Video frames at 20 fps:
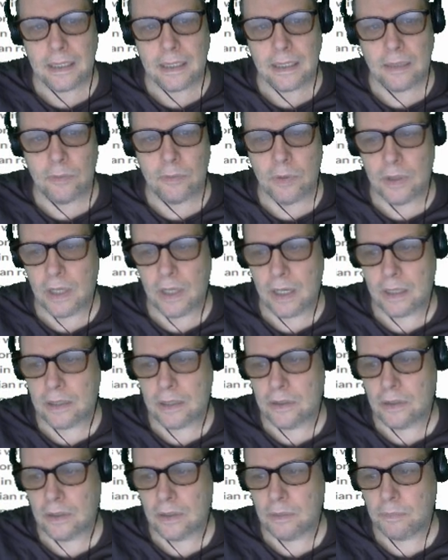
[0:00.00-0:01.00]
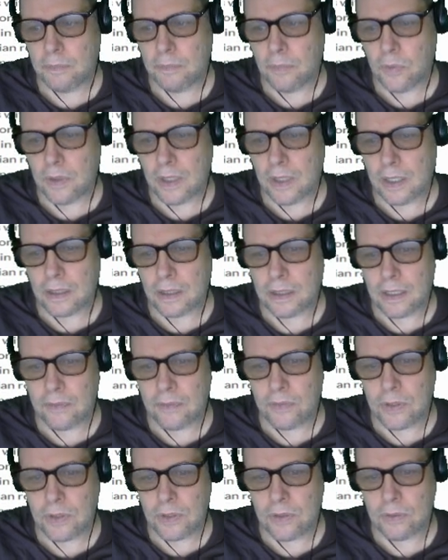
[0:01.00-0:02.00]
And we're not
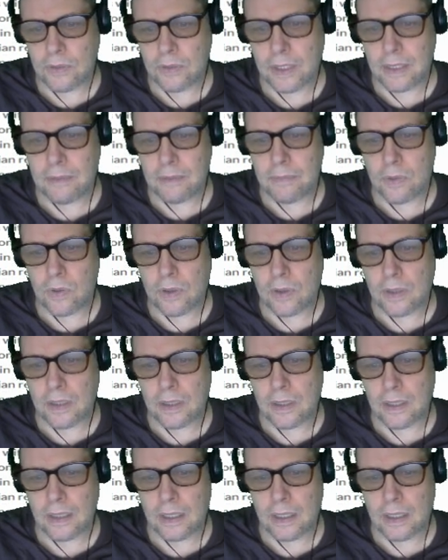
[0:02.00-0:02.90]
giving you any more.